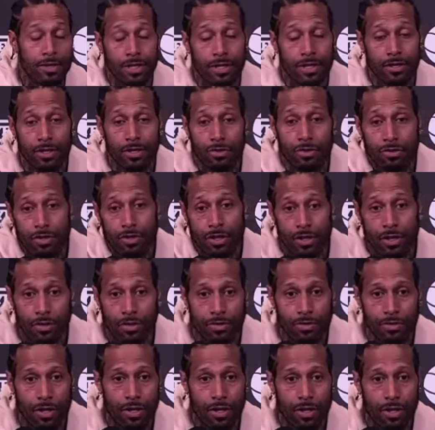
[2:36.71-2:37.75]
so. So,
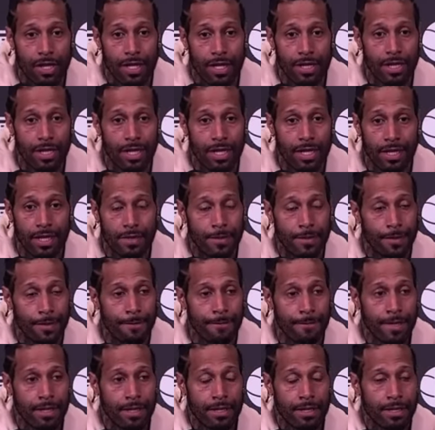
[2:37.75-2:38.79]
you know, L.A.,
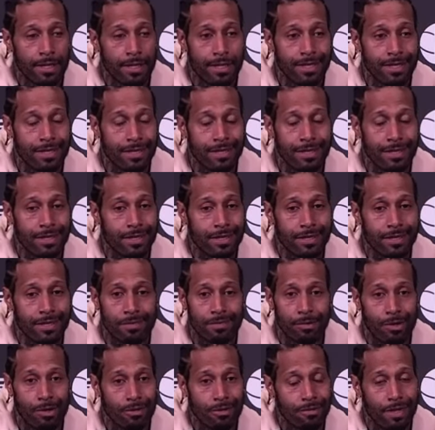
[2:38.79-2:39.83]
he's a
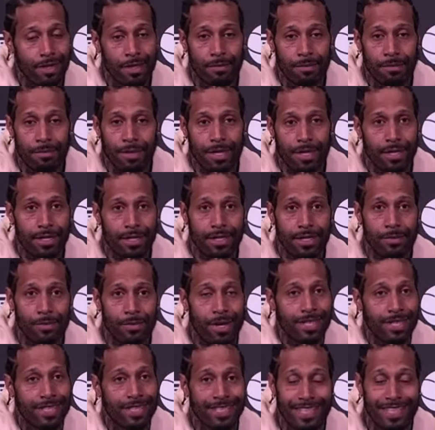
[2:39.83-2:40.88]
smart vet, man. He
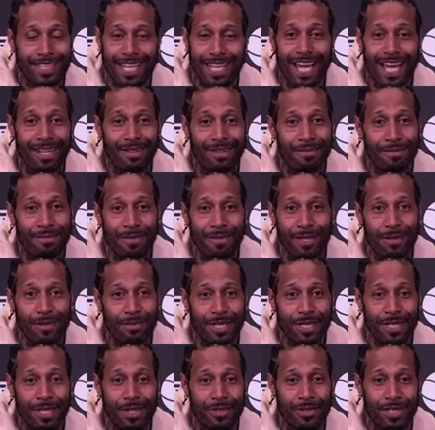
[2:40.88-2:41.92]
watches a lot of film.
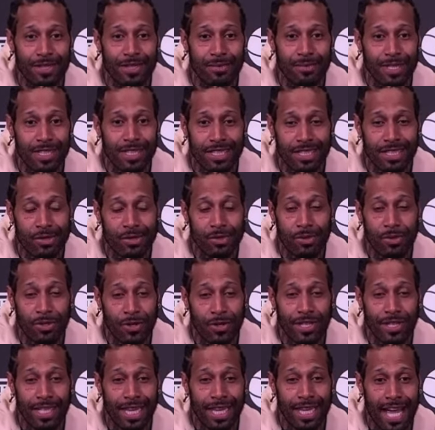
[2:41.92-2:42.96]
He knows what's going
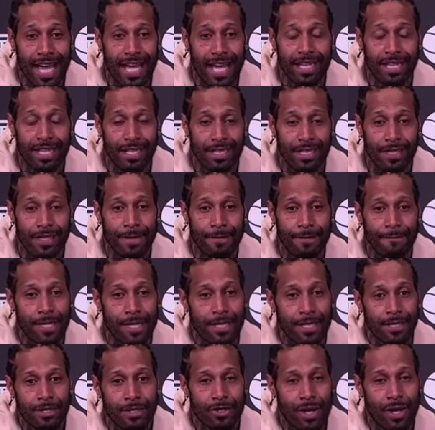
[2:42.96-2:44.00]
on a lot. And,
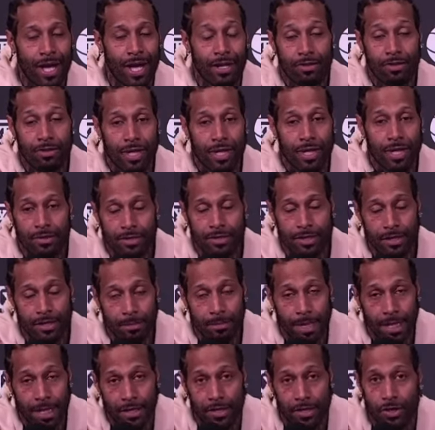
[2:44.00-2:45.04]
you know, I don't see him
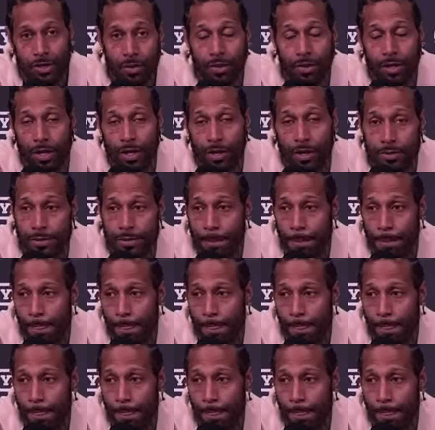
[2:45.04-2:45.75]
making two of those.